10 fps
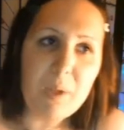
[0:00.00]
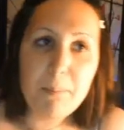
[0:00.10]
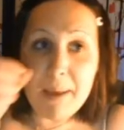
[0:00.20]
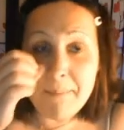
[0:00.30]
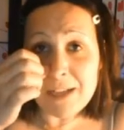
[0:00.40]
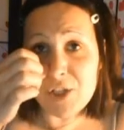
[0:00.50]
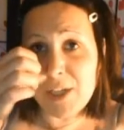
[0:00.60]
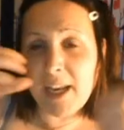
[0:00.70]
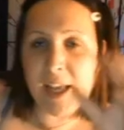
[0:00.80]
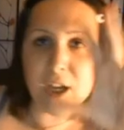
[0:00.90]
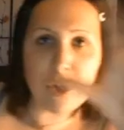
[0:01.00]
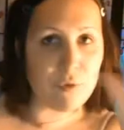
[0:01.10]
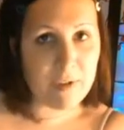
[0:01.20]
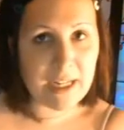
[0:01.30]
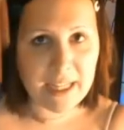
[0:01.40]
But imagine it like
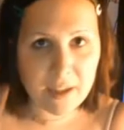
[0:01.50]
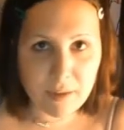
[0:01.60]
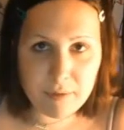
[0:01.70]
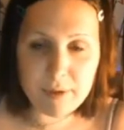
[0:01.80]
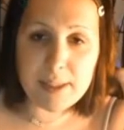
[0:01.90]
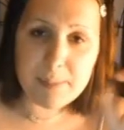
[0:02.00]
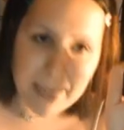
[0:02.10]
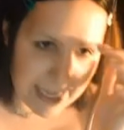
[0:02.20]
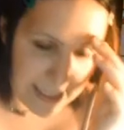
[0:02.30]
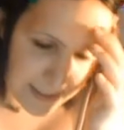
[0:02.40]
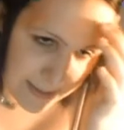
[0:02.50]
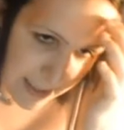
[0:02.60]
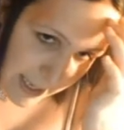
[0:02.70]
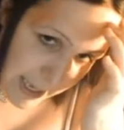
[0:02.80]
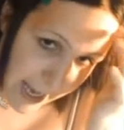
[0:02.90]
careening through space.
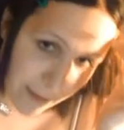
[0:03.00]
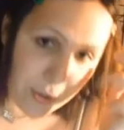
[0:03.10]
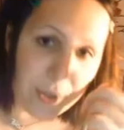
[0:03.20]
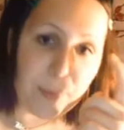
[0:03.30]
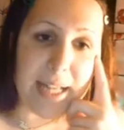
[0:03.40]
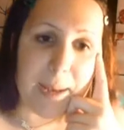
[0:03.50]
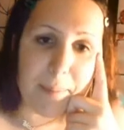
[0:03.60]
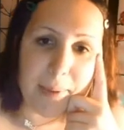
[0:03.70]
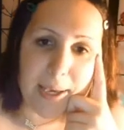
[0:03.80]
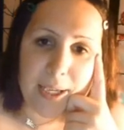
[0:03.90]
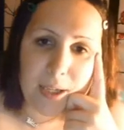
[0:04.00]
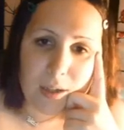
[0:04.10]
How good would that be?